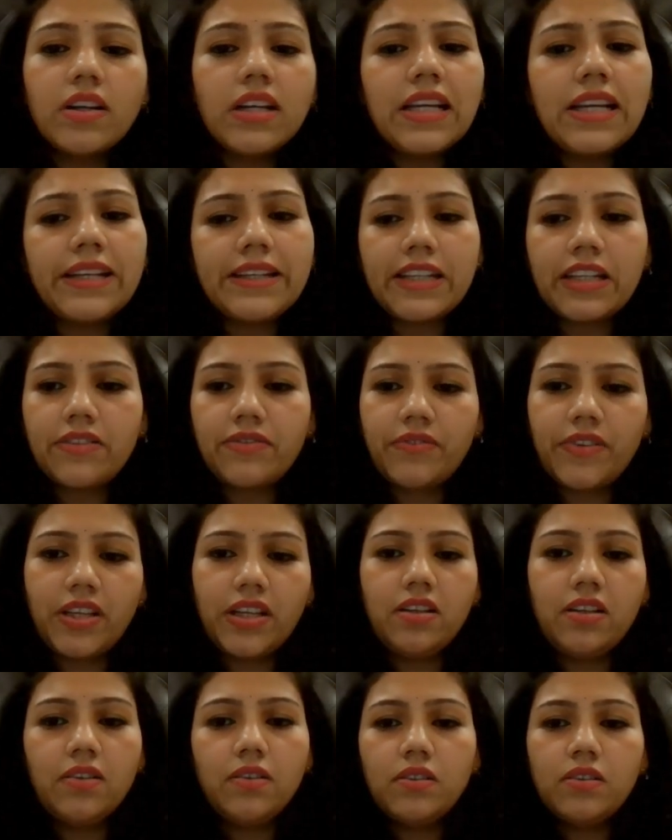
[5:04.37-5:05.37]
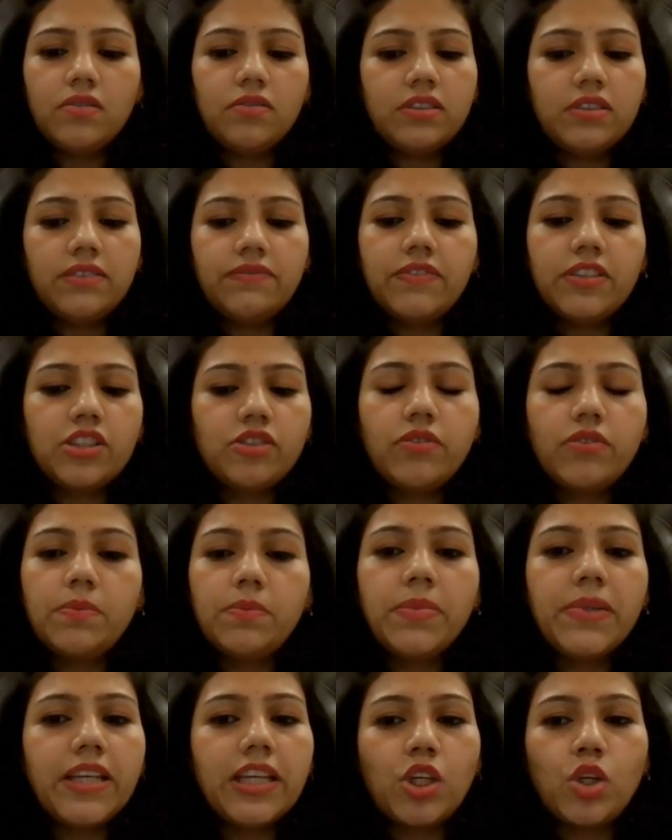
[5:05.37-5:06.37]
or related field, which
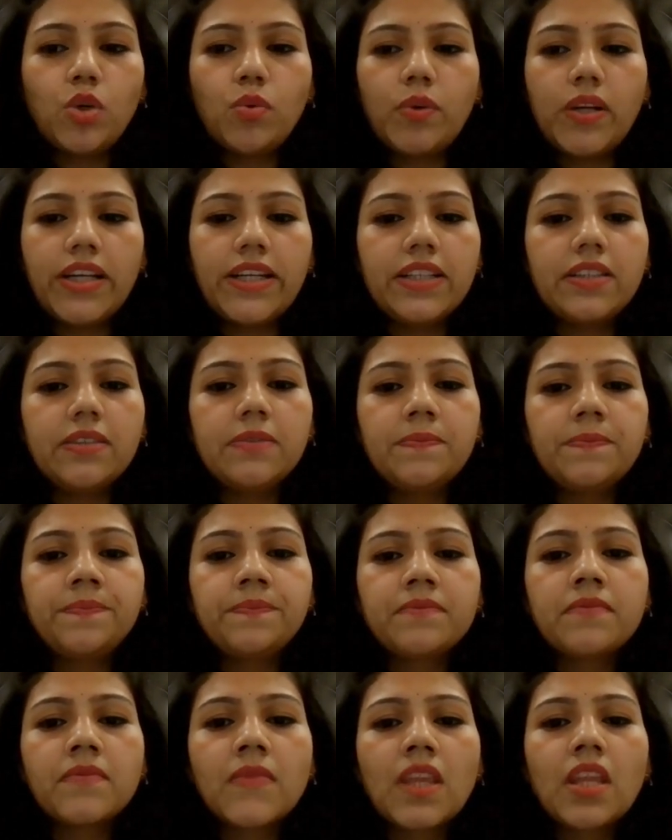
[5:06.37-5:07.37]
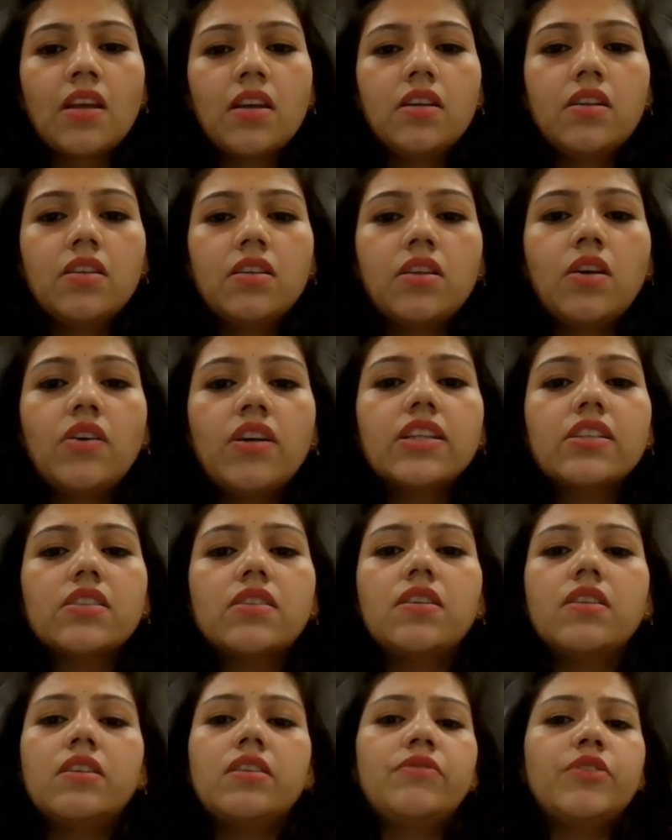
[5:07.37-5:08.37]
will be equivalent. Now,
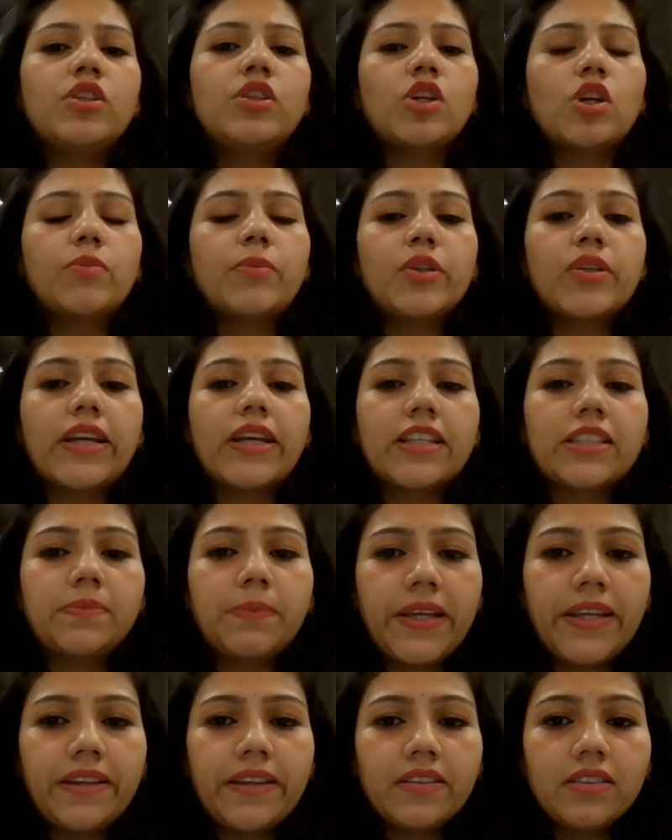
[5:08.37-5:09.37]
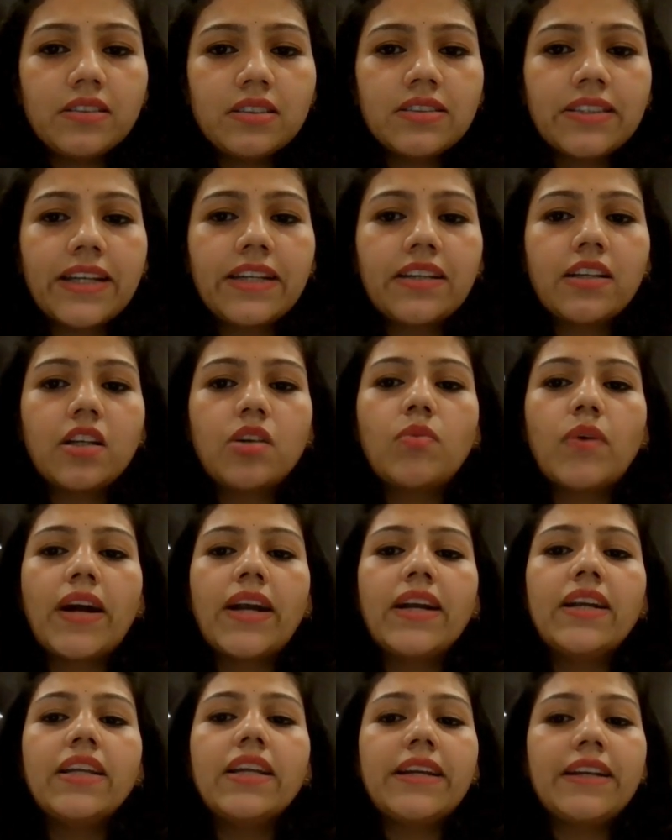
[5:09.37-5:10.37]
if you talk about experience, that
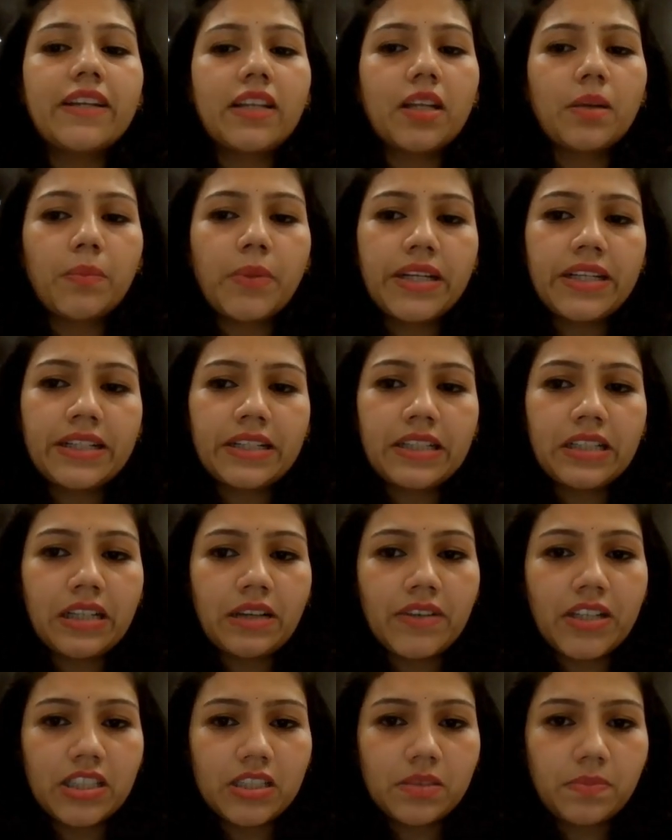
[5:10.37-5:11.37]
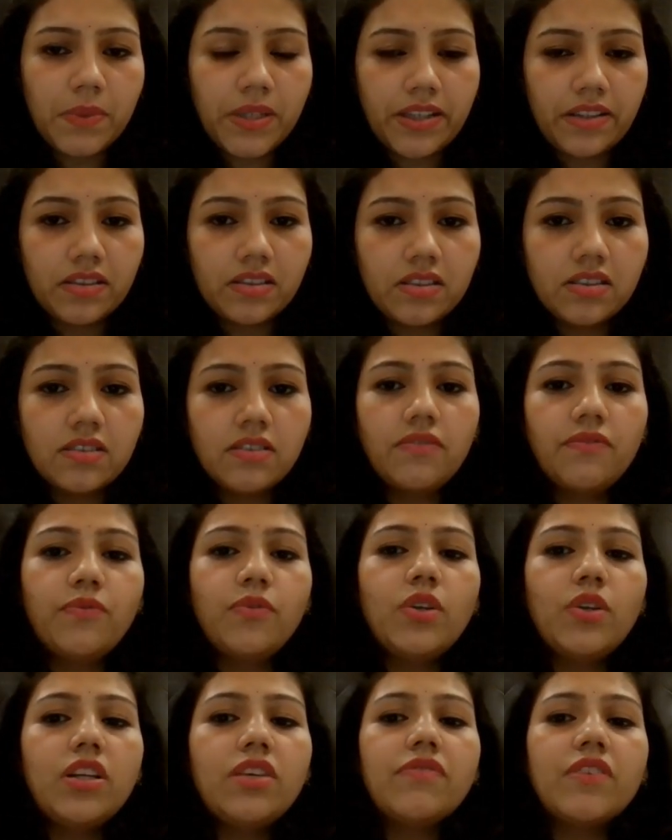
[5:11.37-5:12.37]
required intermediate level experience,
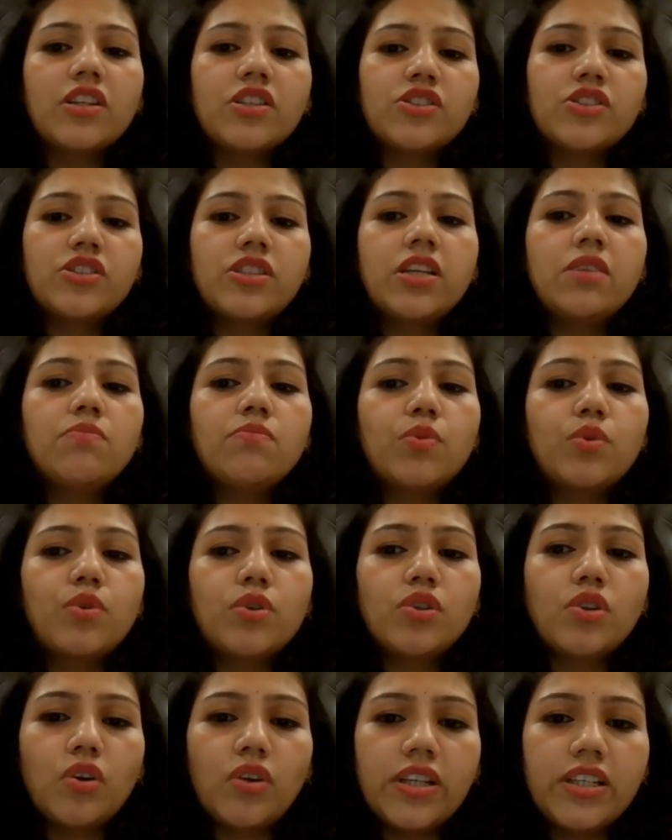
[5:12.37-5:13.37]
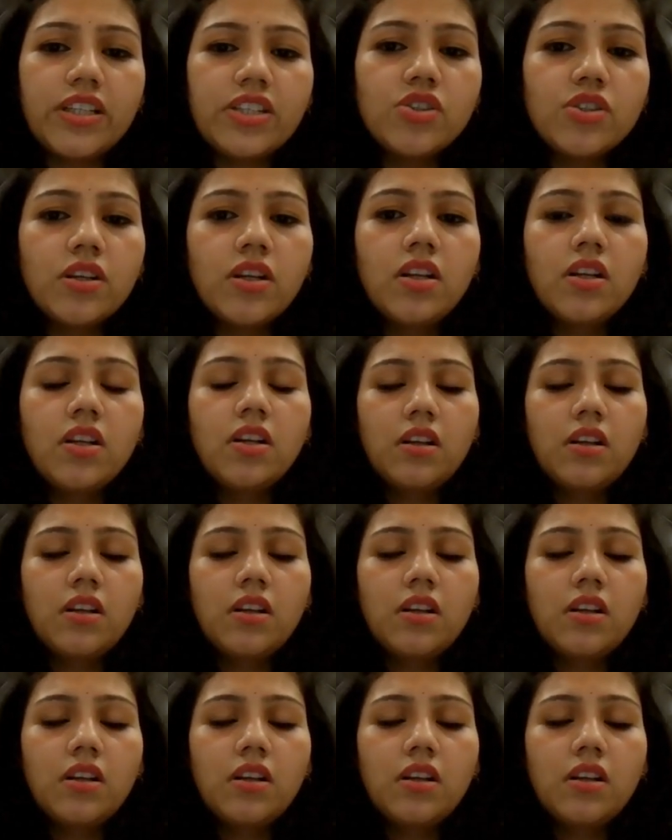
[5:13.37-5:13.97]
fully functioning board knowledge